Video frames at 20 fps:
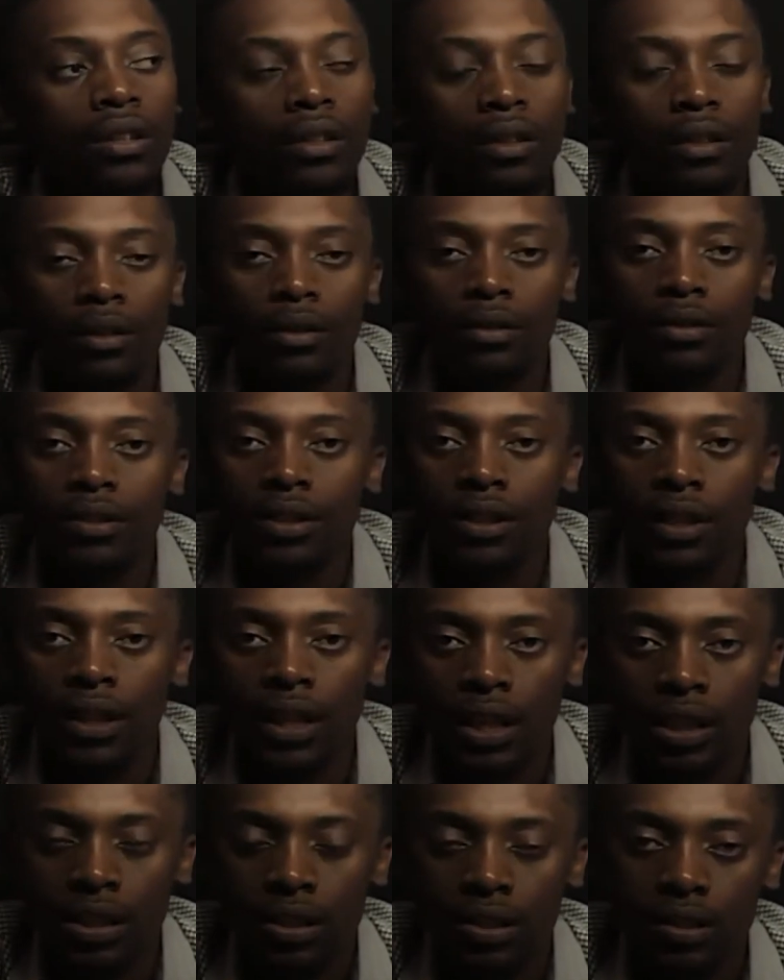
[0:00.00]

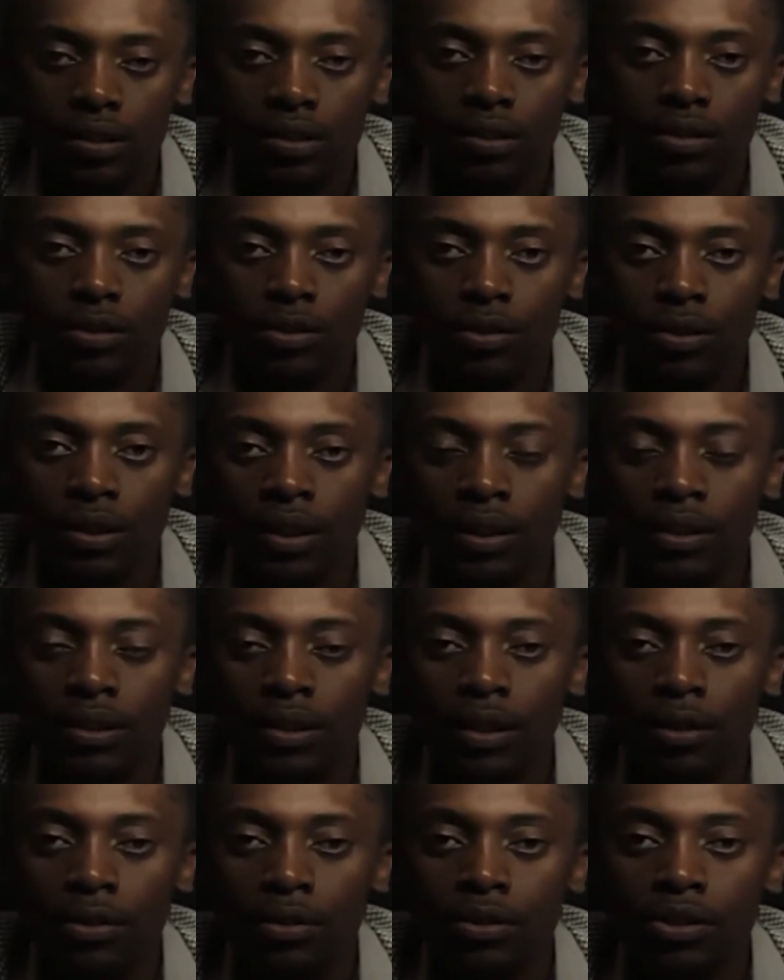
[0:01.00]
oscillation. So that's how
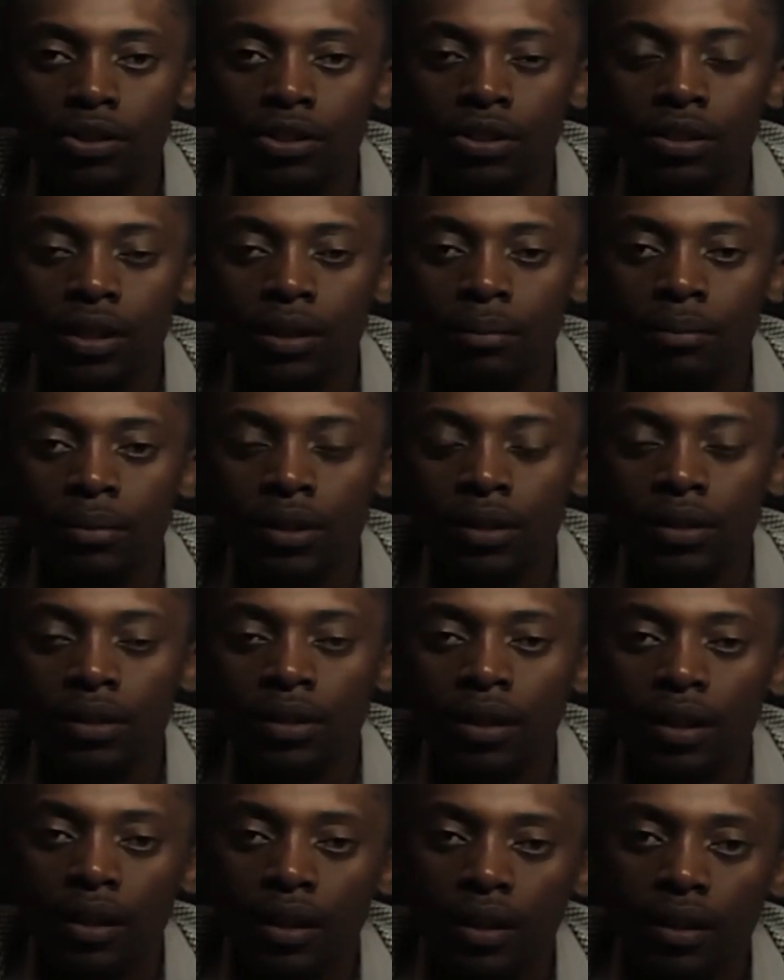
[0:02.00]
you determine
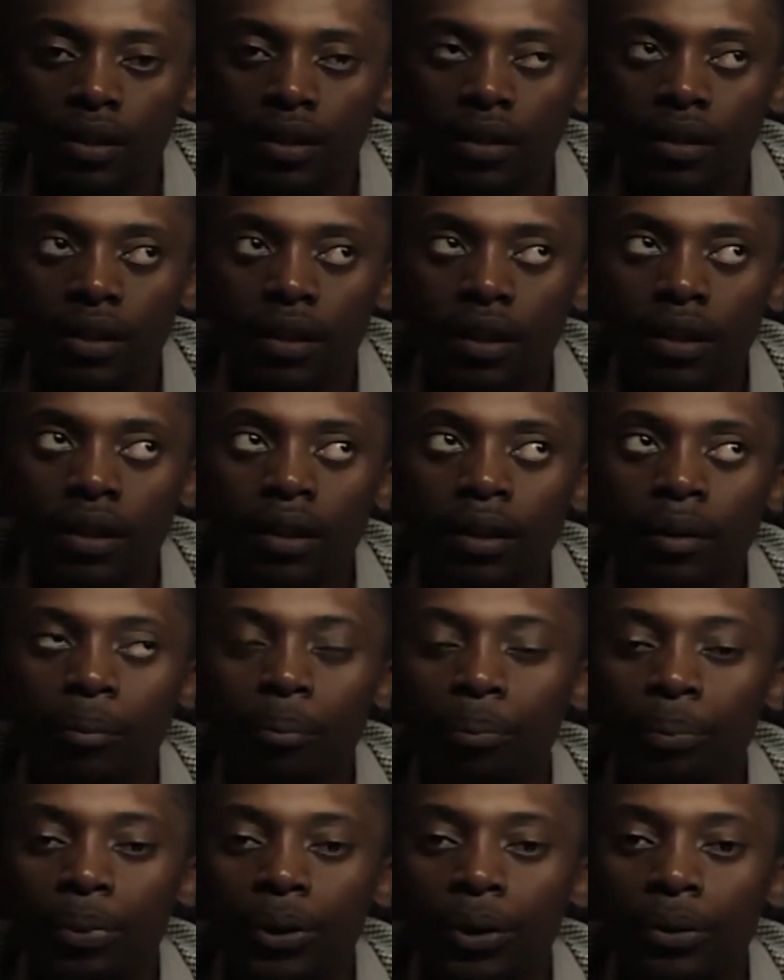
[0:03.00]
the
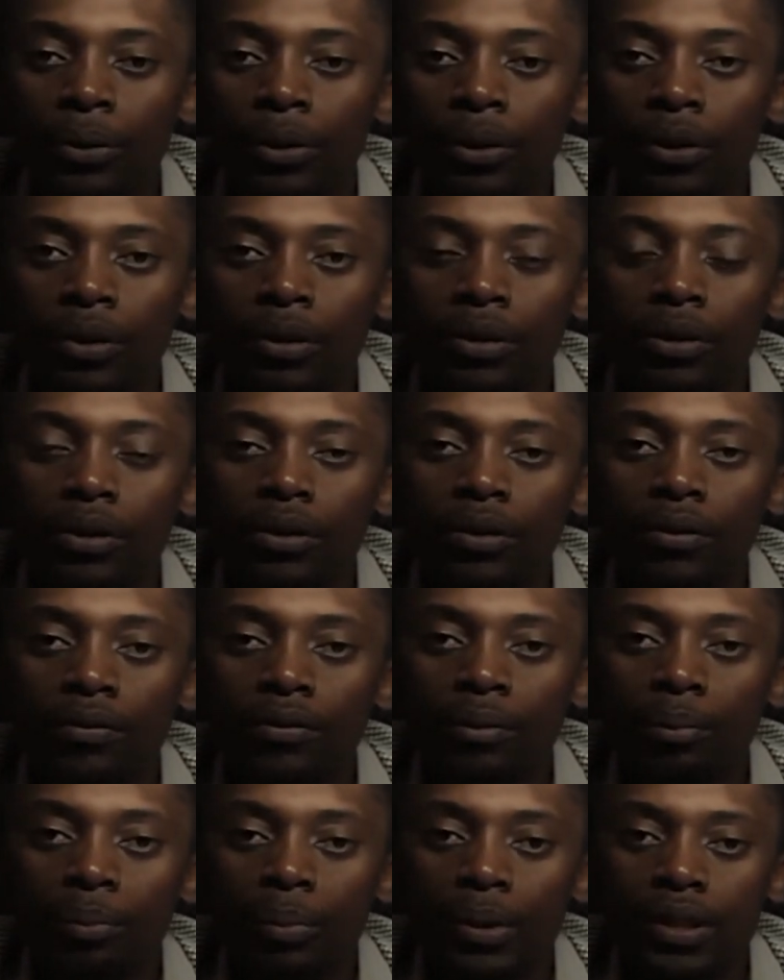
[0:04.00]
period of
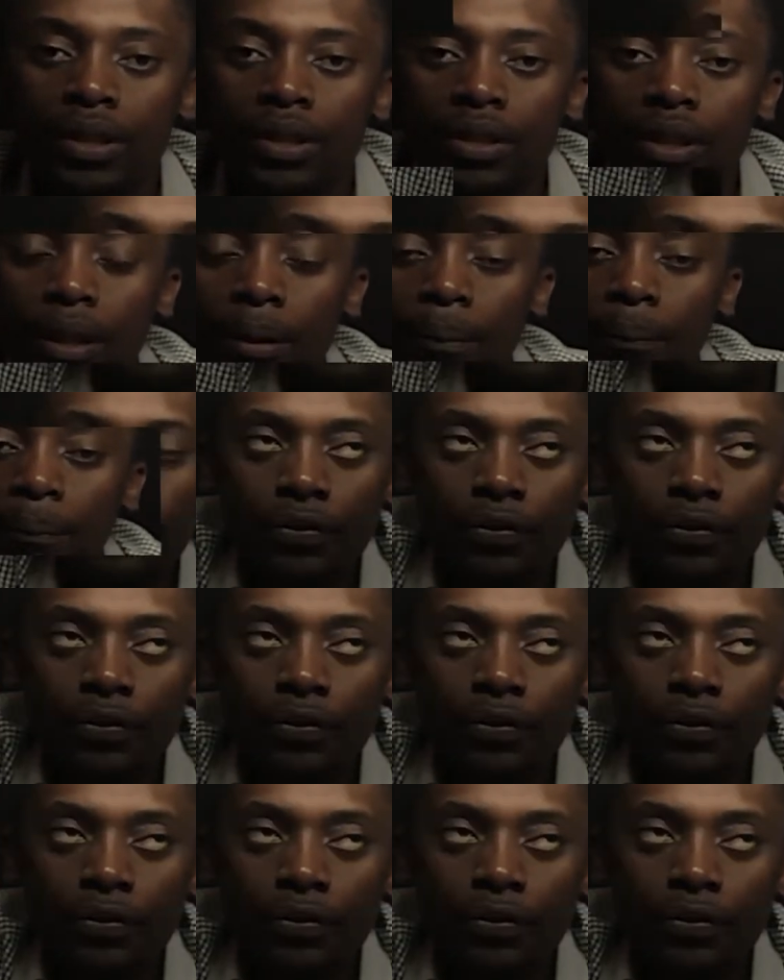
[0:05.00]
a pendulum.